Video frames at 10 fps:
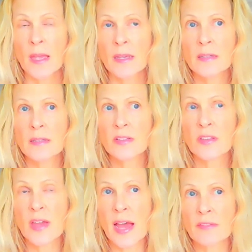is
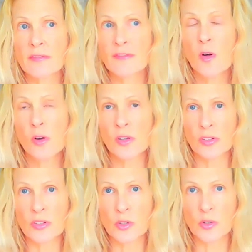that
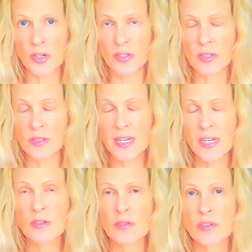focus increased.
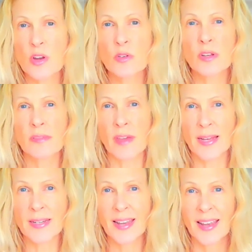Teachers noted
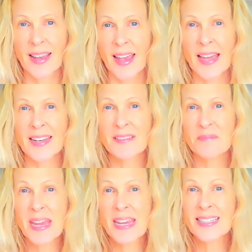that, and it
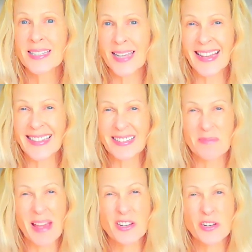makes sense.
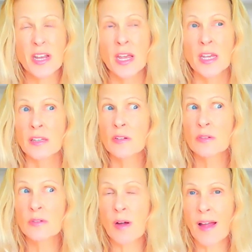Imagine
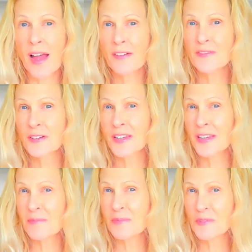you have to
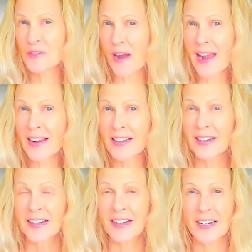keep track
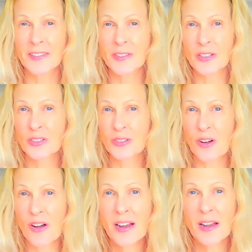of a
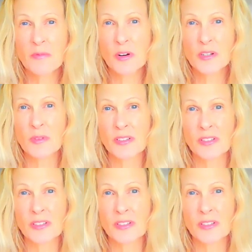song. I worked with